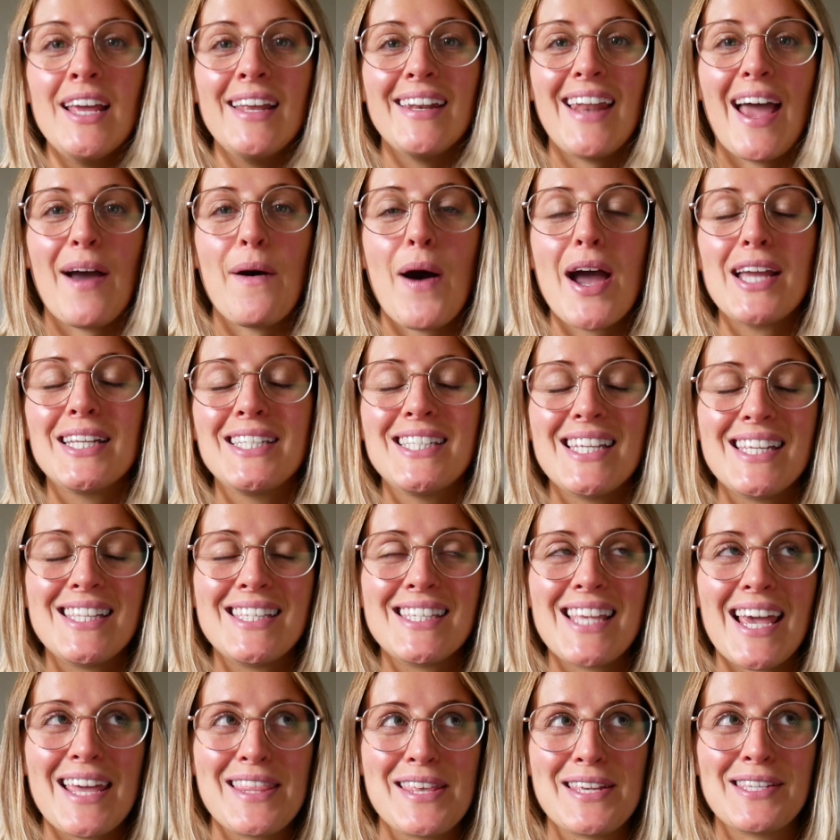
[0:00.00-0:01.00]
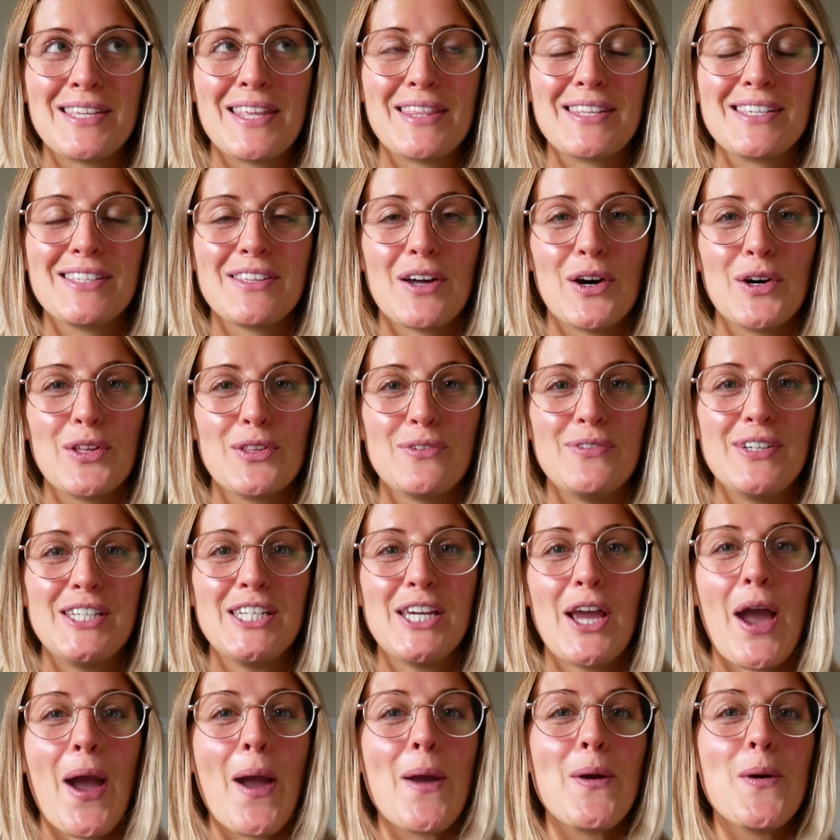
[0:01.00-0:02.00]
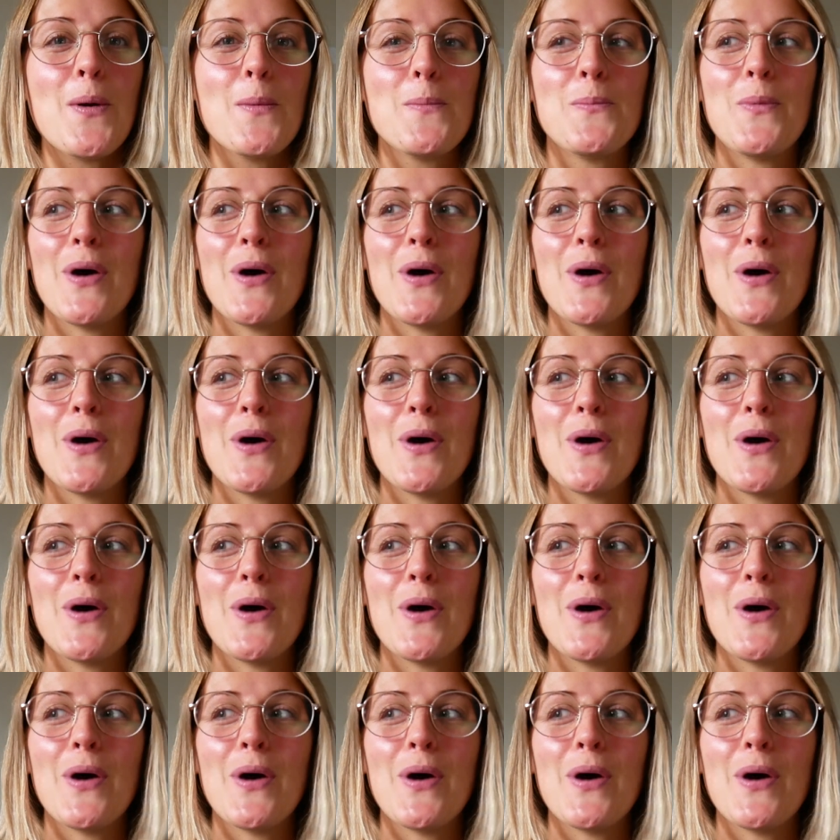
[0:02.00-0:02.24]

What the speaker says: Now, I did say this at the start of the video,